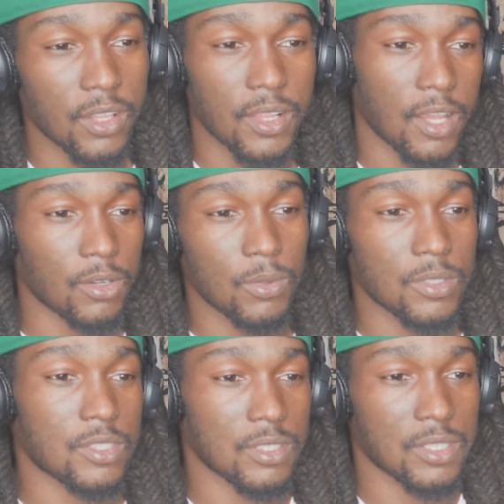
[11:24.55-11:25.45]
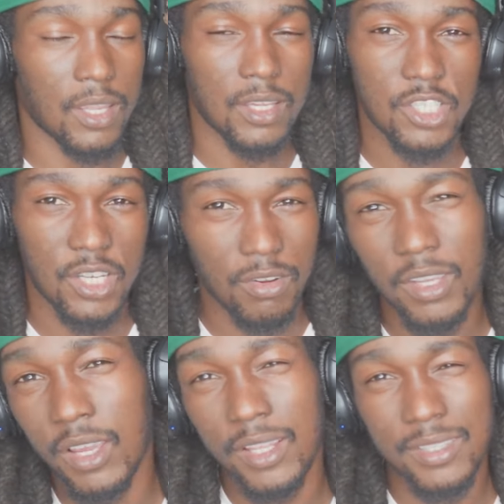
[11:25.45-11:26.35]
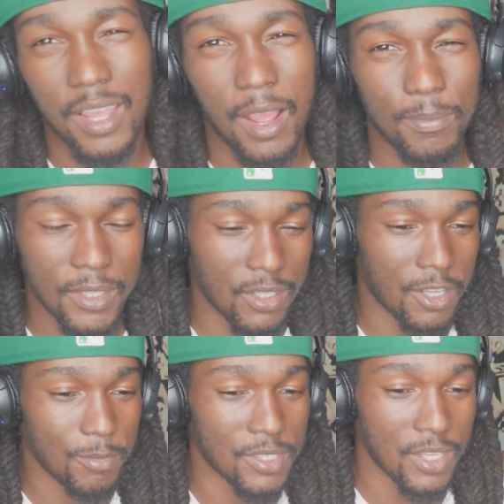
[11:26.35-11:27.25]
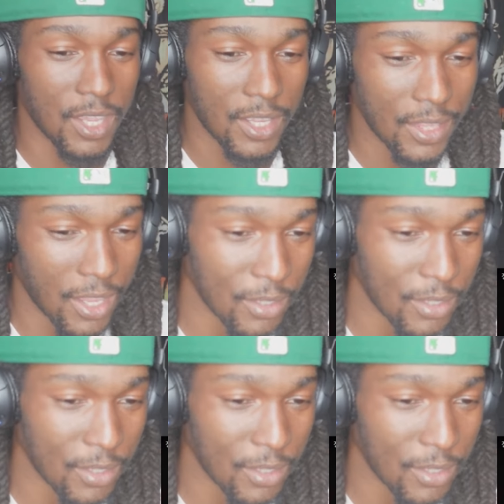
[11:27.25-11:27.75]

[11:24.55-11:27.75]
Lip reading: Latto was just like a cherry on top, you know what I'm saying? Like